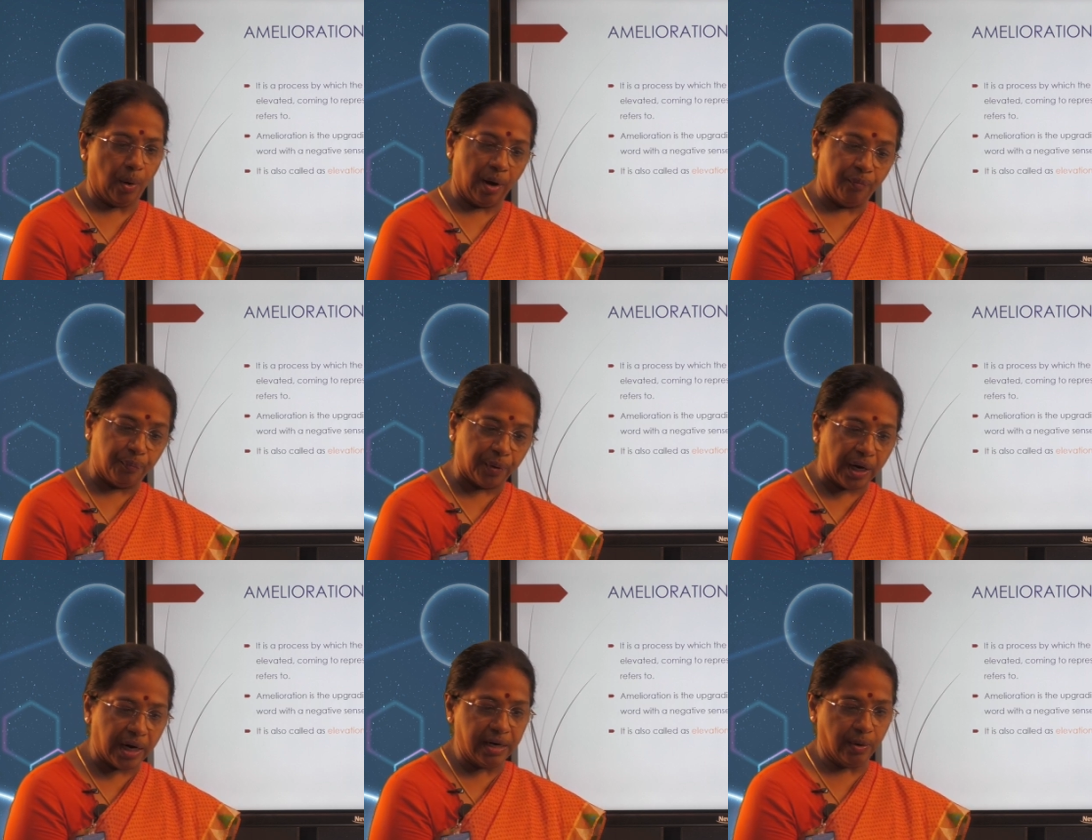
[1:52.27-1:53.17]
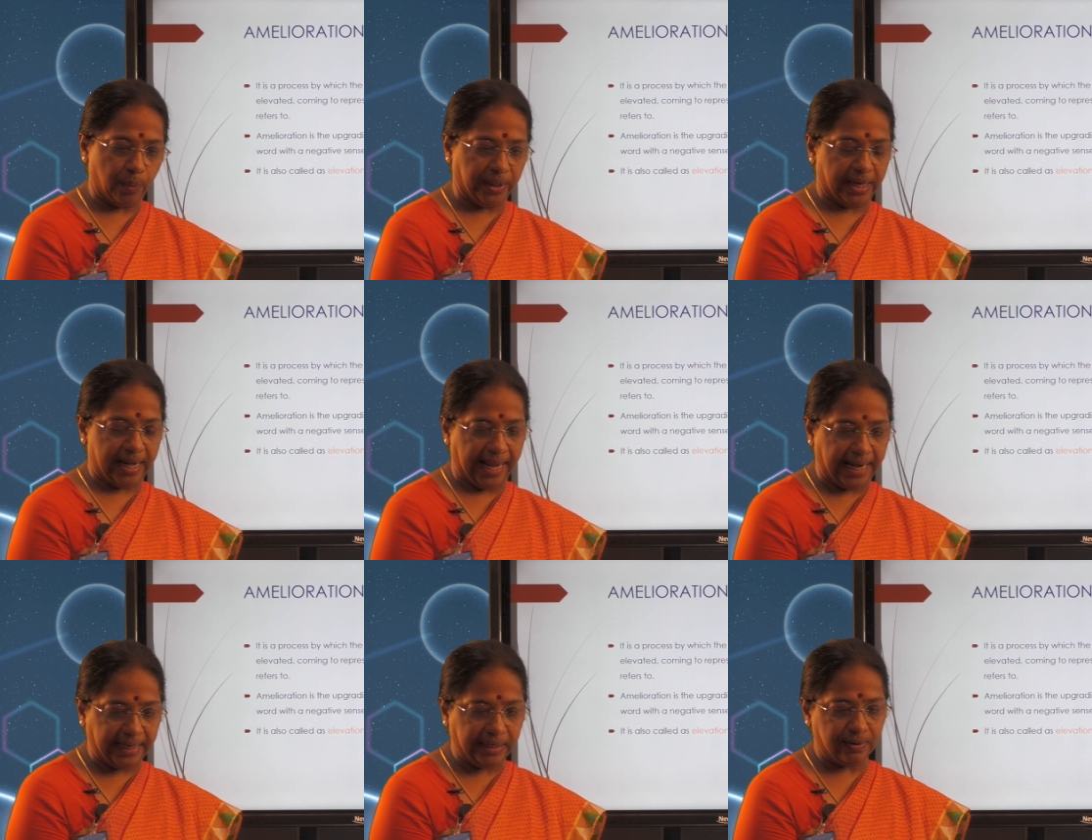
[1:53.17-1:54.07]
a word with a
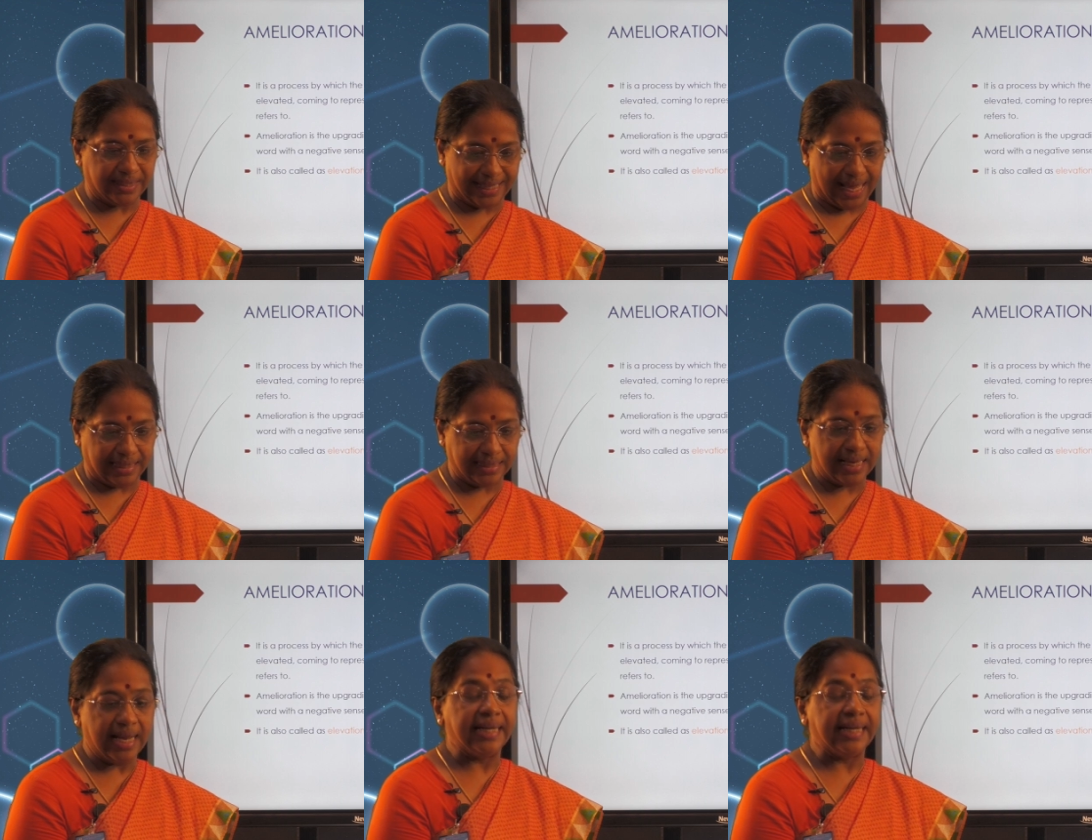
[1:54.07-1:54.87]
negative sense